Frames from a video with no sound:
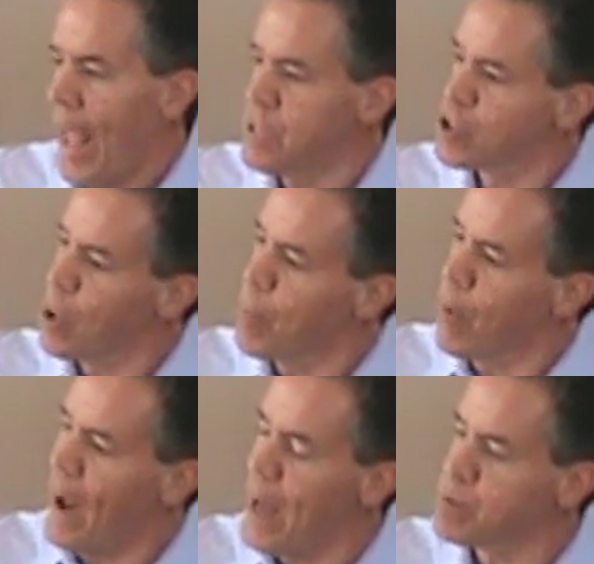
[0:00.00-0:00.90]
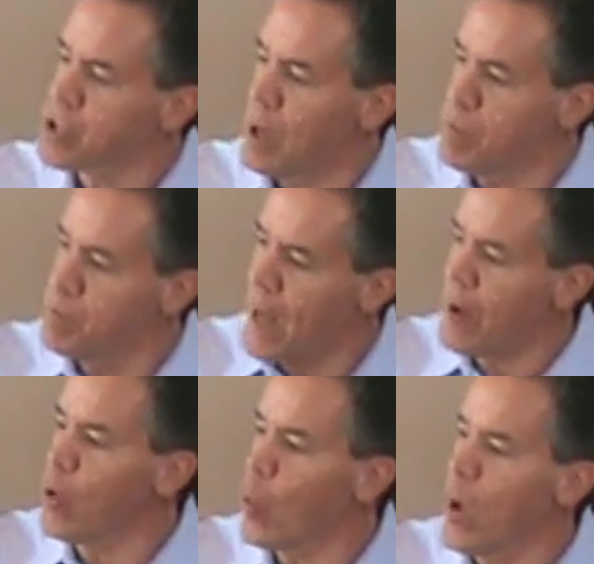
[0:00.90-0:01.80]
And so perhaps a
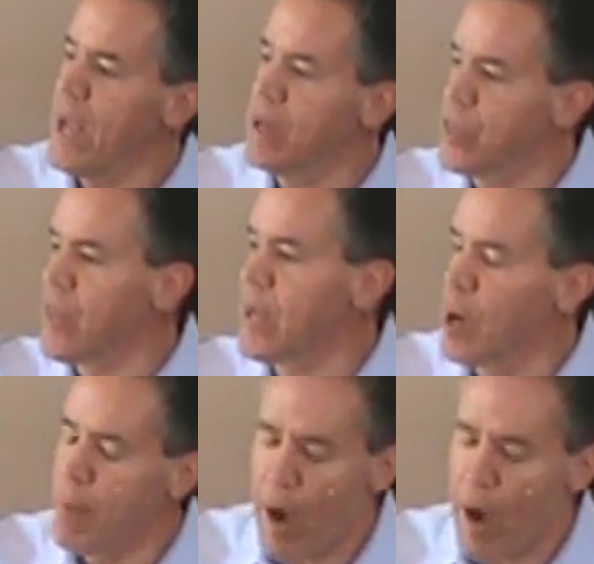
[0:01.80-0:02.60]
better way to think